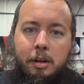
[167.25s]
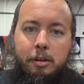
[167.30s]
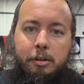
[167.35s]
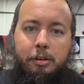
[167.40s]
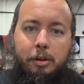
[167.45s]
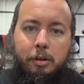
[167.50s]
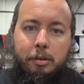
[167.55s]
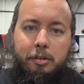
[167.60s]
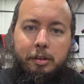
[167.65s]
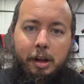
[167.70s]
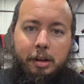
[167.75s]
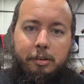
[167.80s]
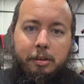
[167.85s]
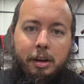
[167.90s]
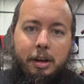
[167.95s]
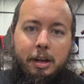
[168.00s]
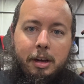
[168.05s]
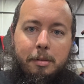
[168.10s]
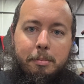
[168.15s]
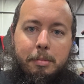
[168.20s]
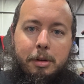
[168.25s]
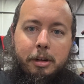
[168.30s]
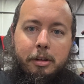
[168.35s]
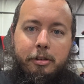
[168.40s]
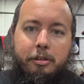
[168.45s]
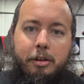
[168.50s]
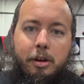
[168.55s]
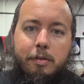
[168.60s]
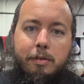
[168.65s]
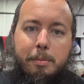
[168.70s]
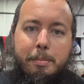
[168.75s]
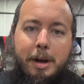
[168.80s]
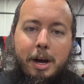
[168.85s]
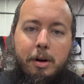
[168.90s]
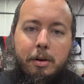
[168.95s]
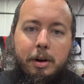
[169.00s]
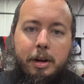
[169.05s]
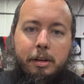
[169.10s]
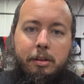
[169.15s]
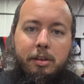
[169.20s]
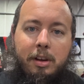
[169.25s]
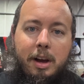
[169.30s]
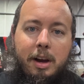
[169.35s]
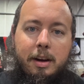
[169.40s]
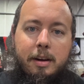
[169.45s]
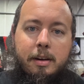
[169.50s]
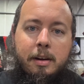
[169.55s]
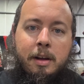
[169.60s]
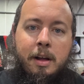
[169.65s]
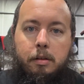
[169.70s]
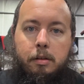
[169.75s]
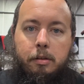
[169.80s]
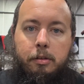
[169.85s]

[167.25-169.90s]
So it's not taking him much to overpower that tire.